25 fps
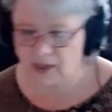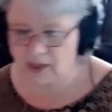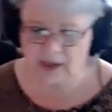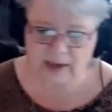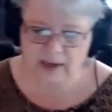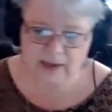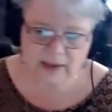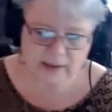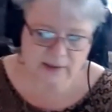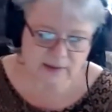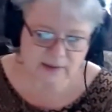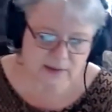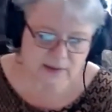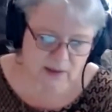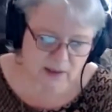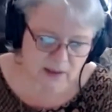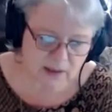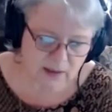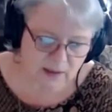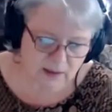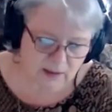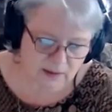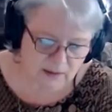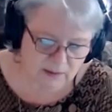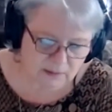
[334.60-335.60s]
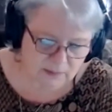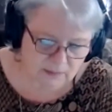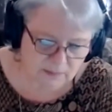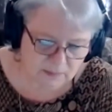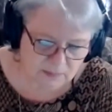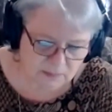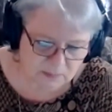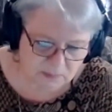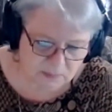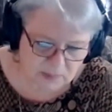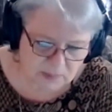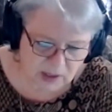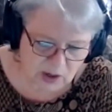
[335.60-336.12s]
and
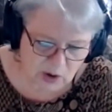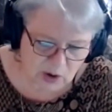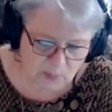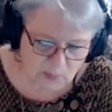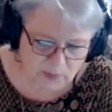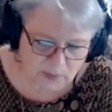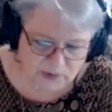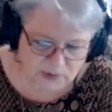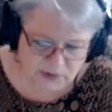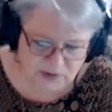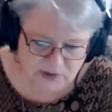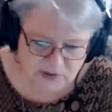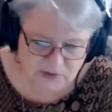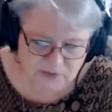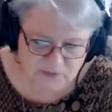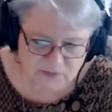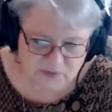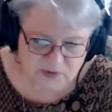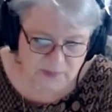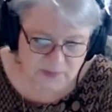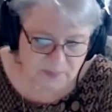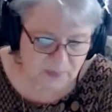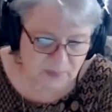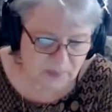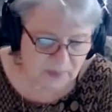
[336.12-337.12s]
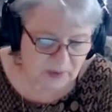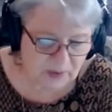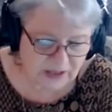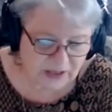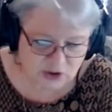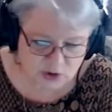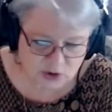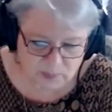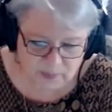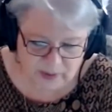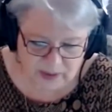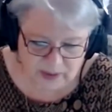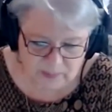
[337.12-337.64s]
help us to the
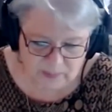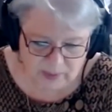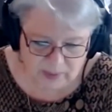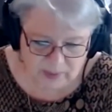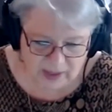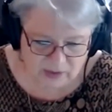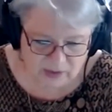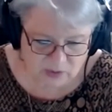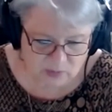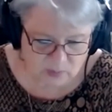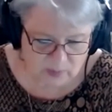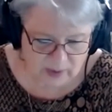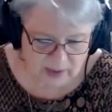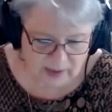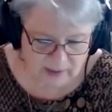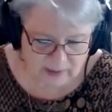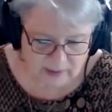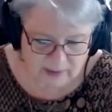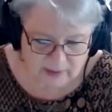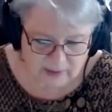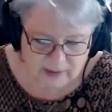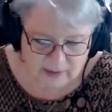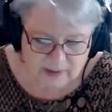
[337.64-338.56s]
pleasure pain pathway.